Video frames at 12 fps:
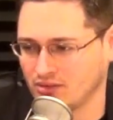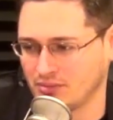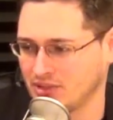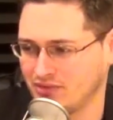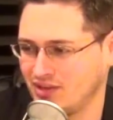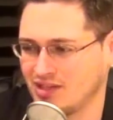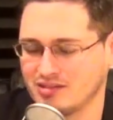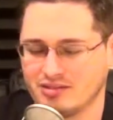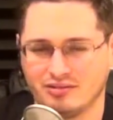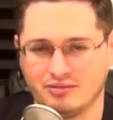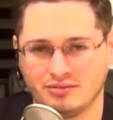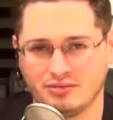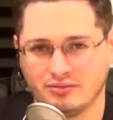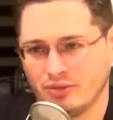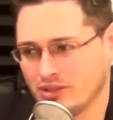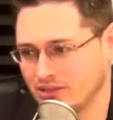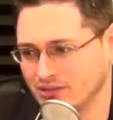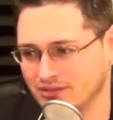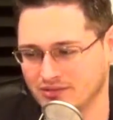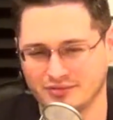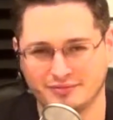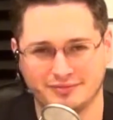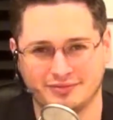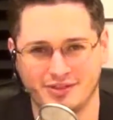I'm on the fence. What?
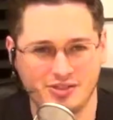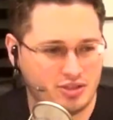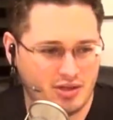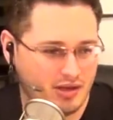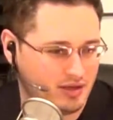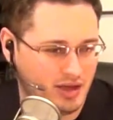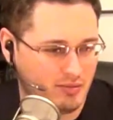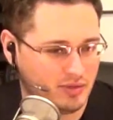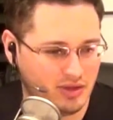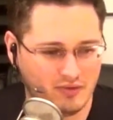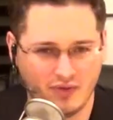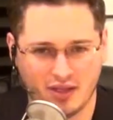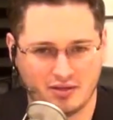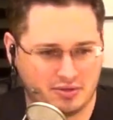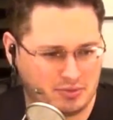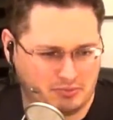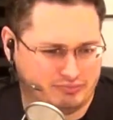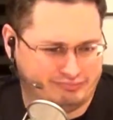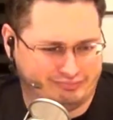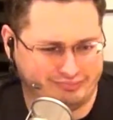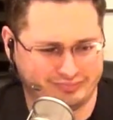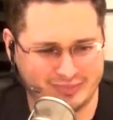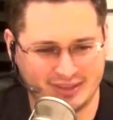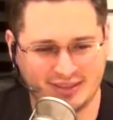I just kind of came to the event.
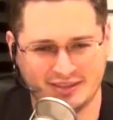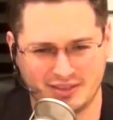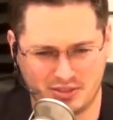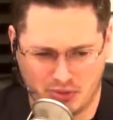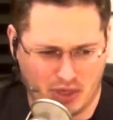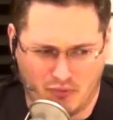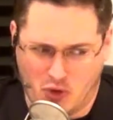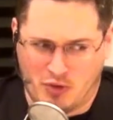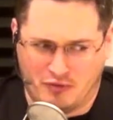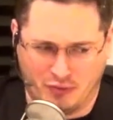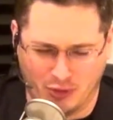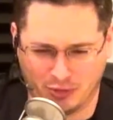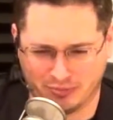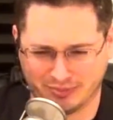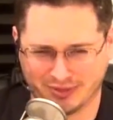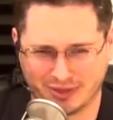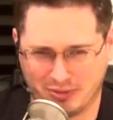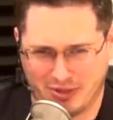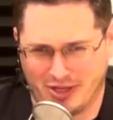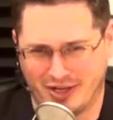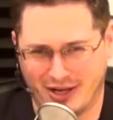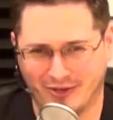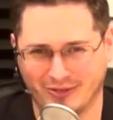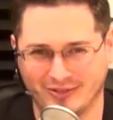Doesn't mean I'm voting for him. Oh, come on now.